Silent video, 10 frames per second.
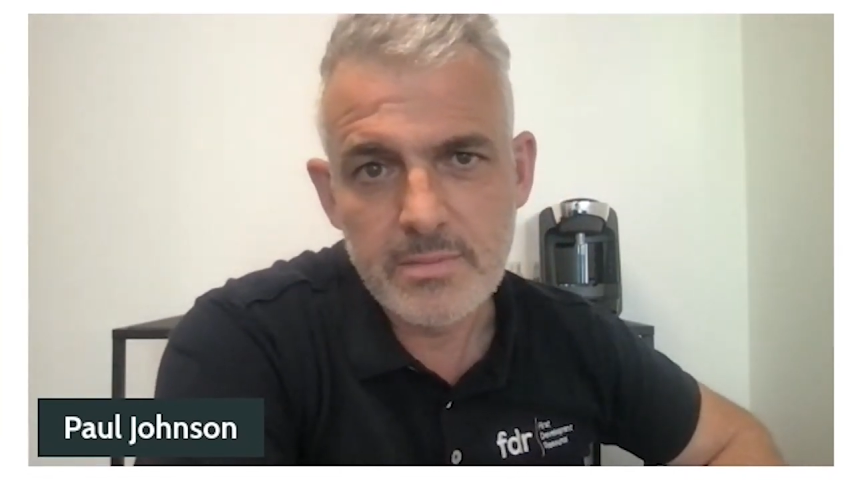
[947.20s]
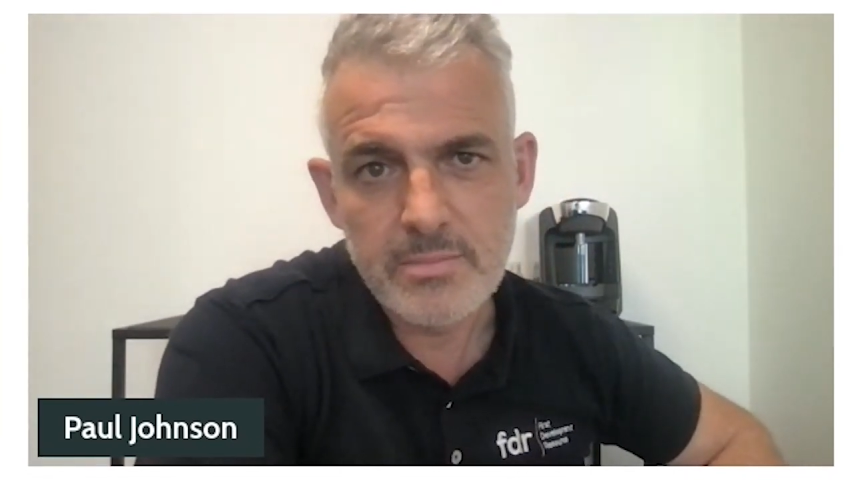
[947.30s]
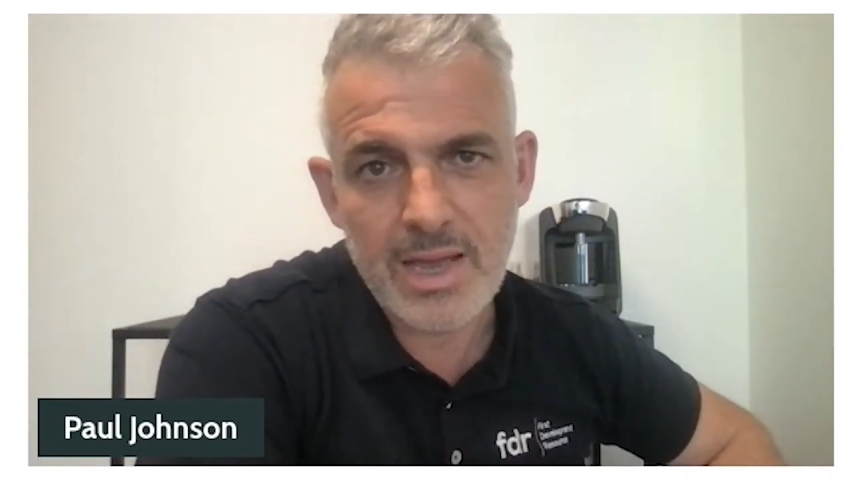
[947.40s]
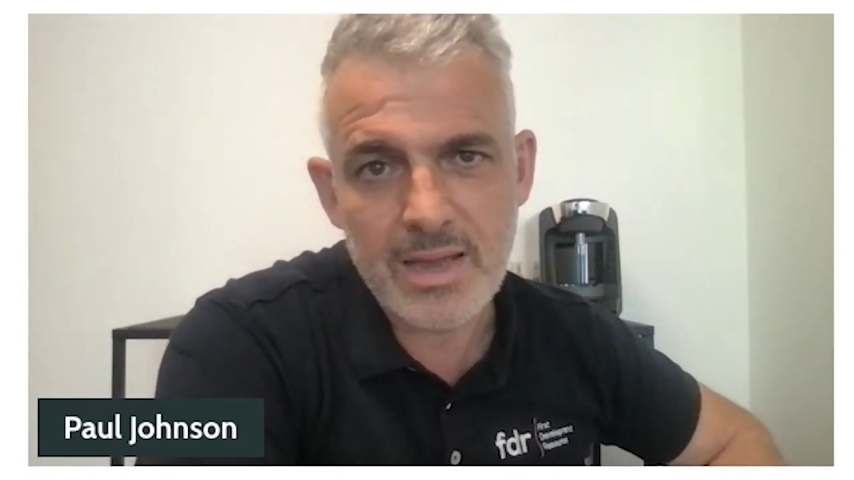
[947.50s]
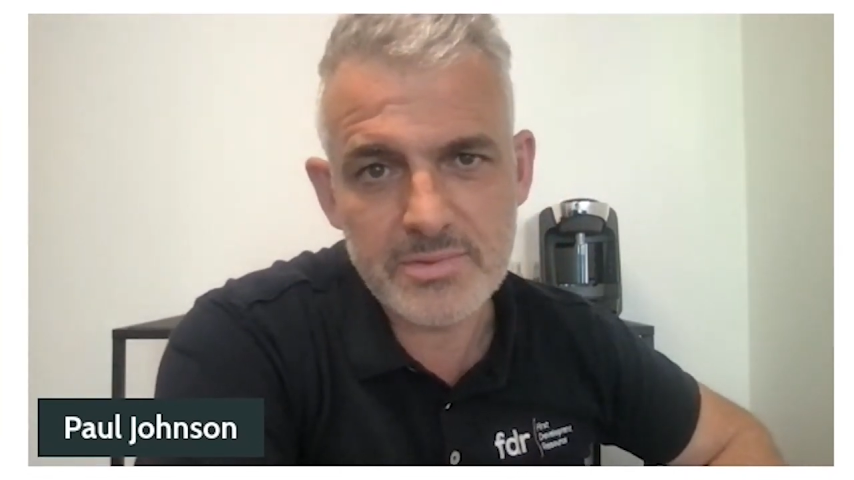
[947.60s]

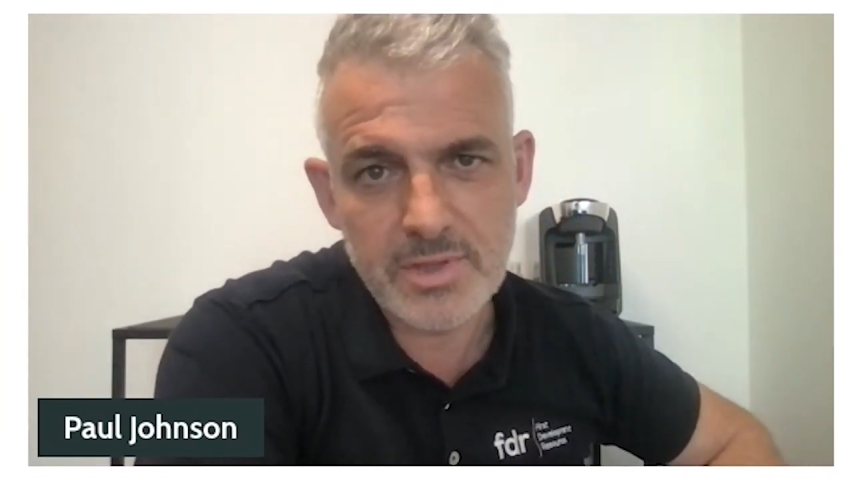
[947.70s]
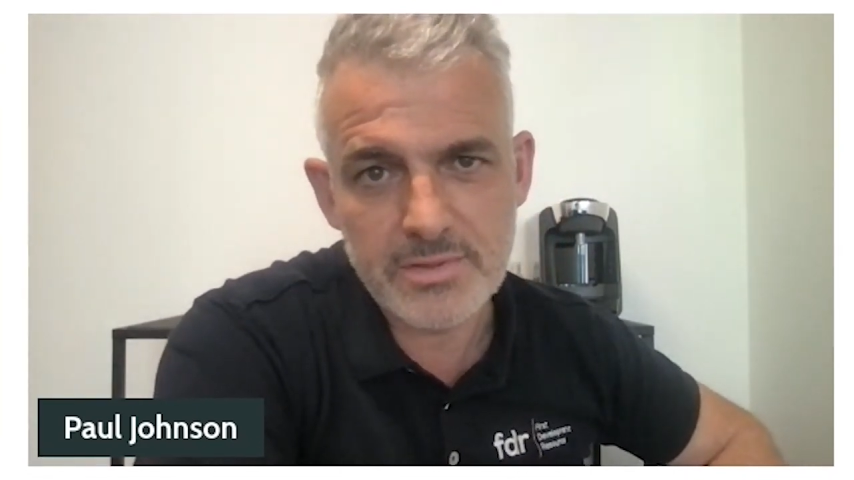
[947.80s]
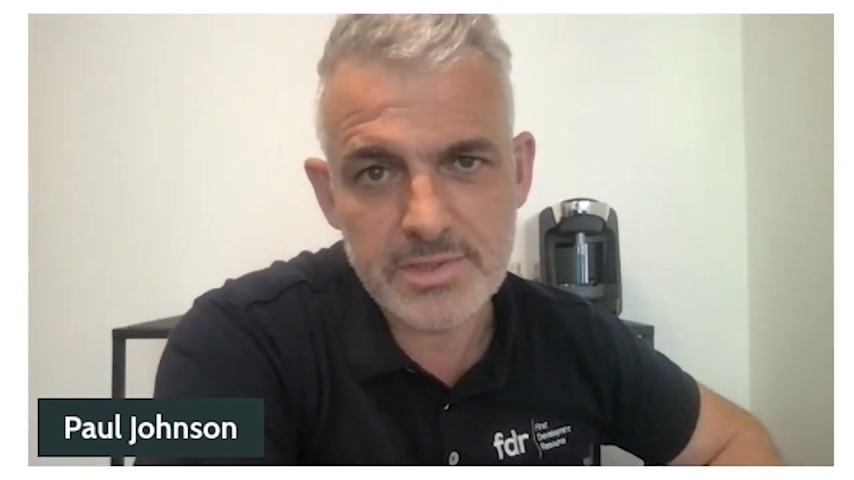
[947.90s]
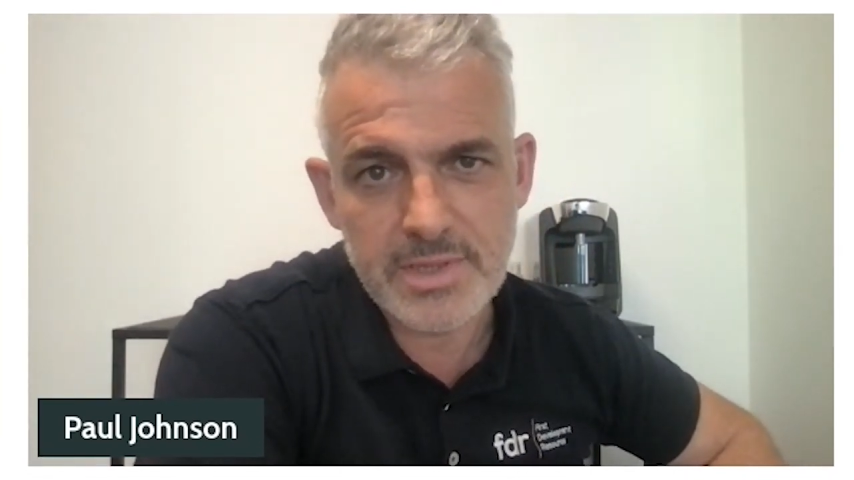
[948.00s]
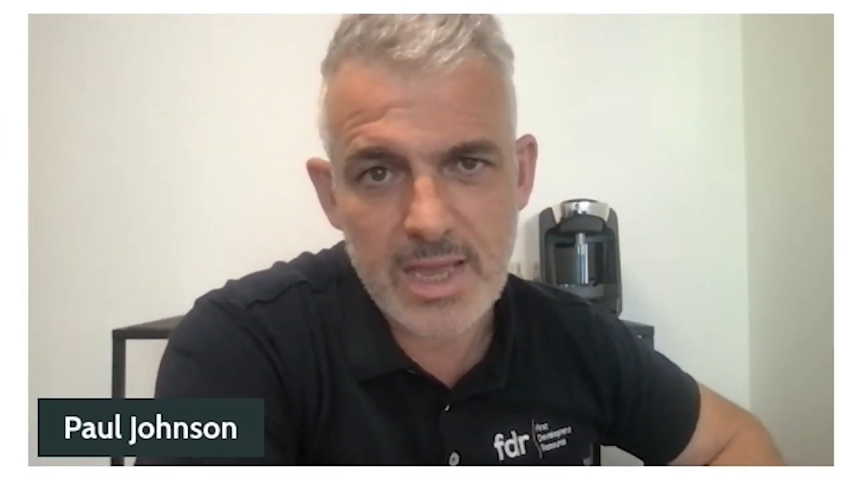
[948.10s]
perhaps
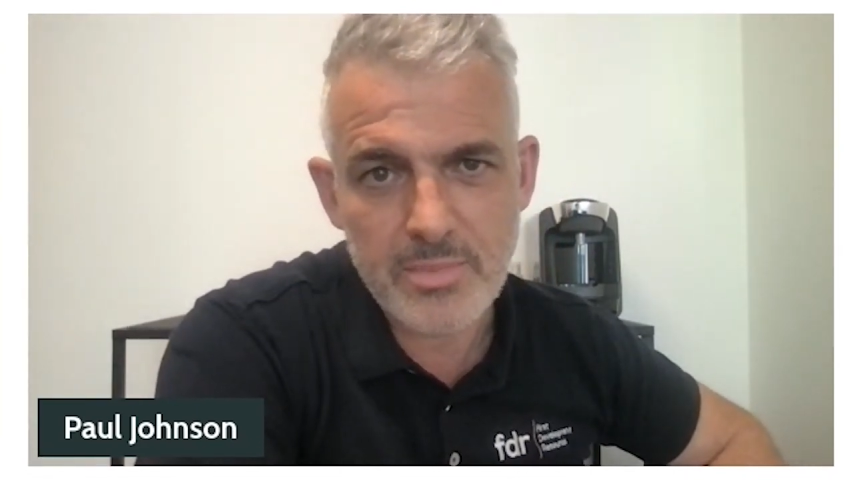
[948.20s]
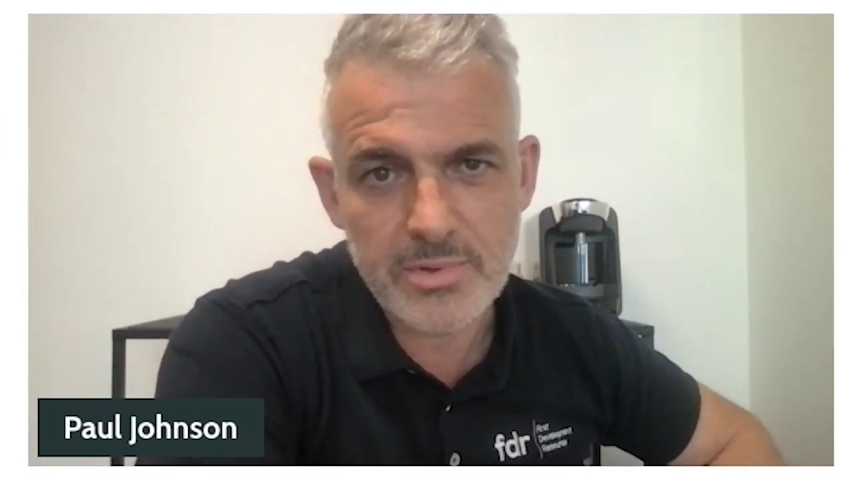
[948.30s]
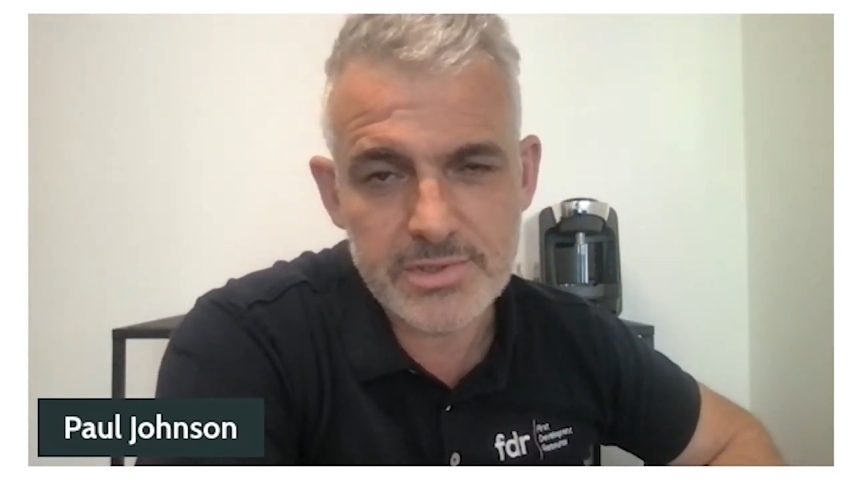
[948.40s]
not today, but